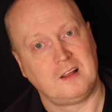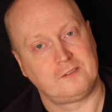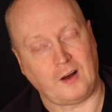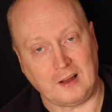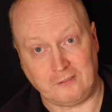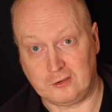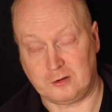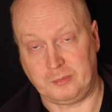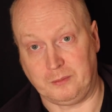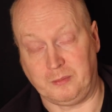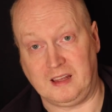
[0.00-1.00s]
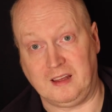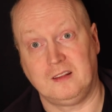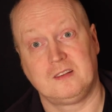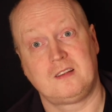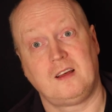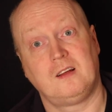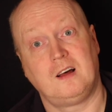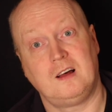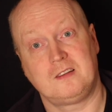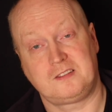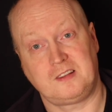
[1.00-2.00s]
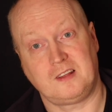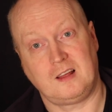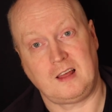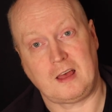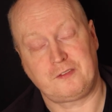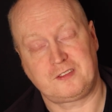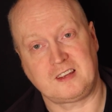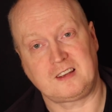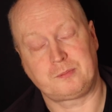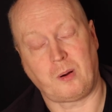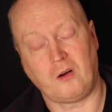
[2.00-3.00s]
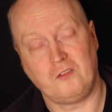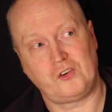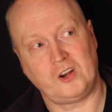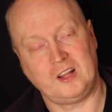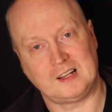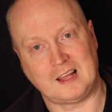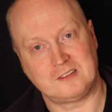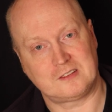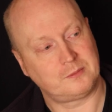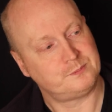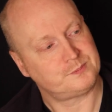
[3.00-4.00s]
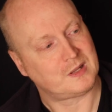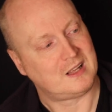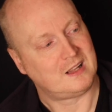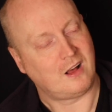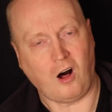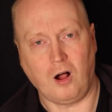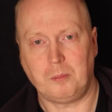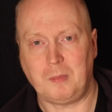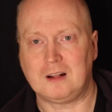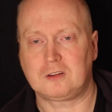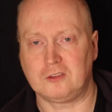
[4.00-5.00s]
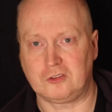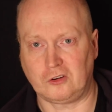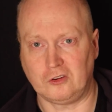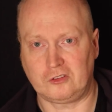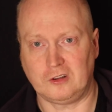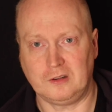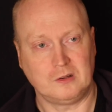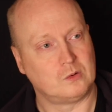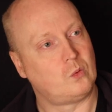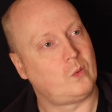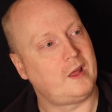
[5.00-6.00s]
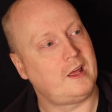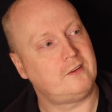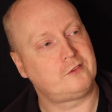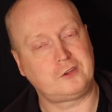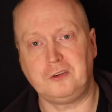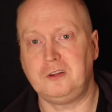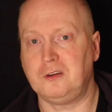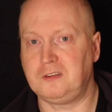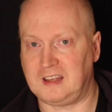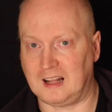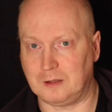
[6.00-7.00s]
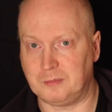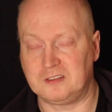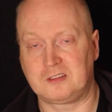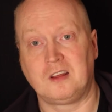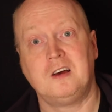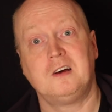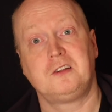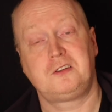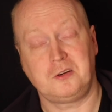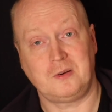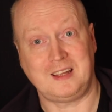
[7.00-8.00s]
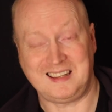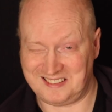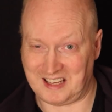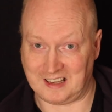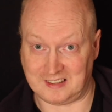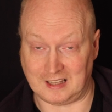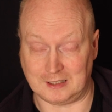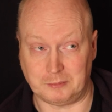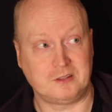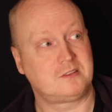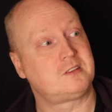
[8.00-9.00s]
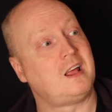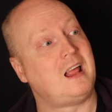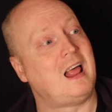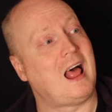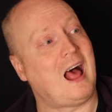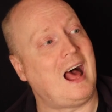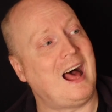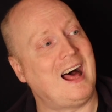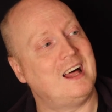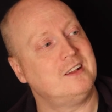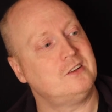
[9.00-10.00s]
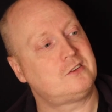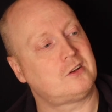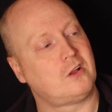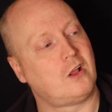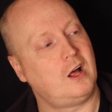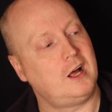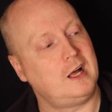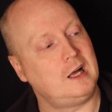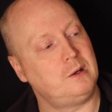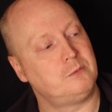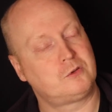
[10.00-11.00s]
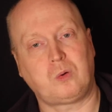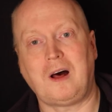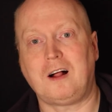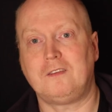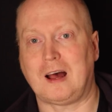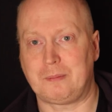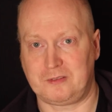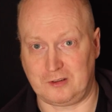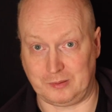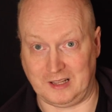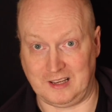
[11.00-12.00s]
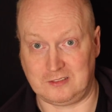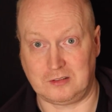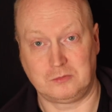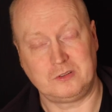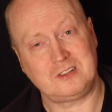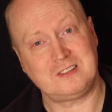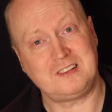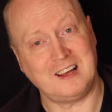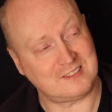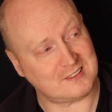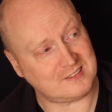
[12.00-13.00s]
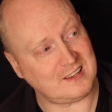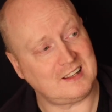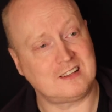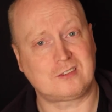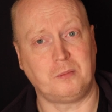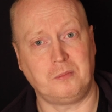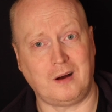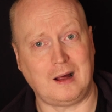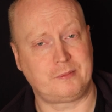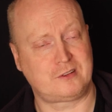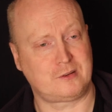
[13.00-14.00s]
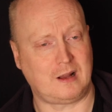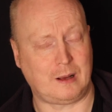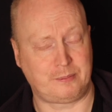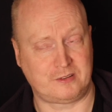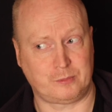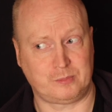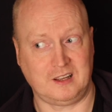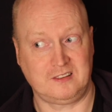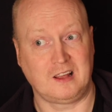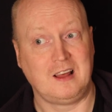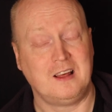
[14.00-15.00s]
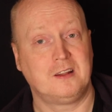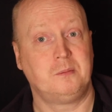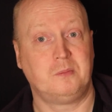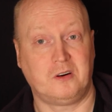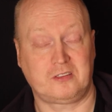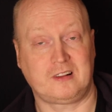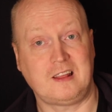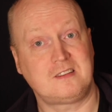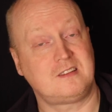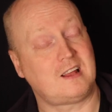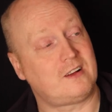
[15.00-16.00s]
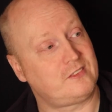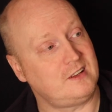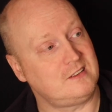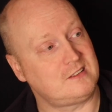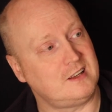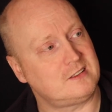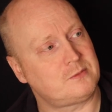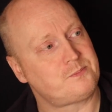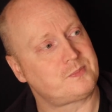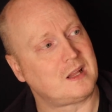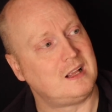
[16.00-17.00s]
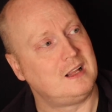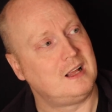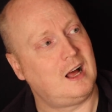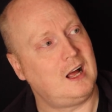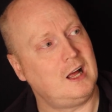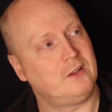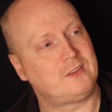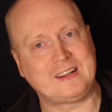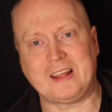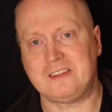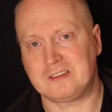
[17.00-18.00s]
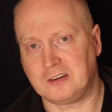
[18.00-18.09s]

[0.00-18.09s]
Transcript: 500mm F6.3 lens, all metal construction with 2 UD elements, 2 index elements, and 12 aperture blades, which is nice to see. It's got more aperture blades than most lenses have these days. The lens